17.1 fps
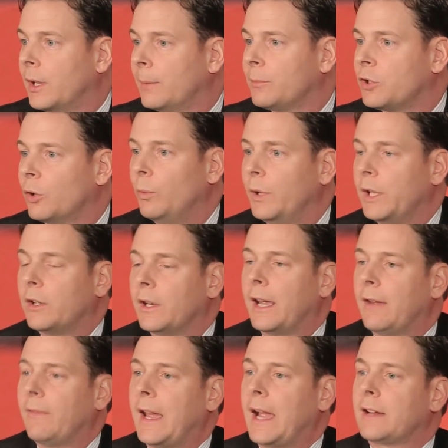them so we could
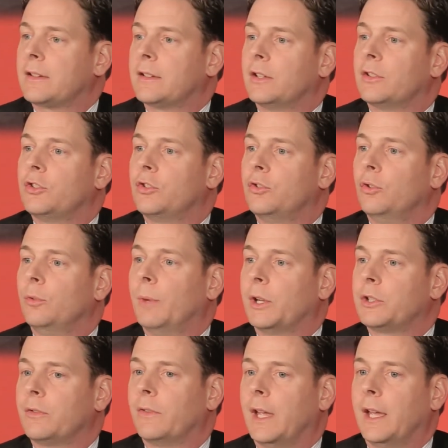have access to
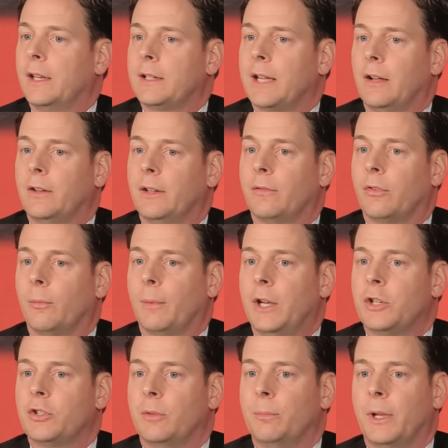much of the headcount
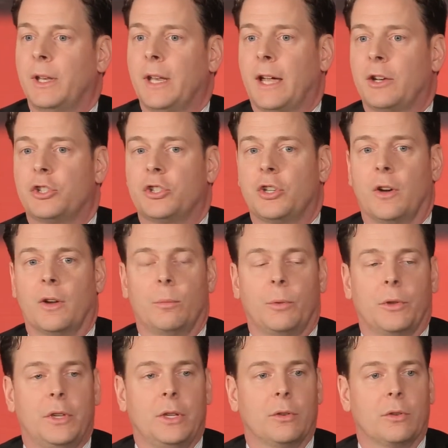information but not share it
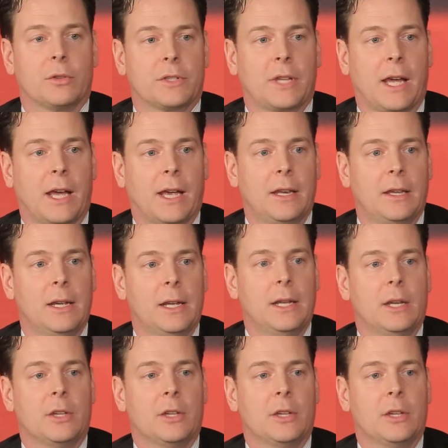with either side.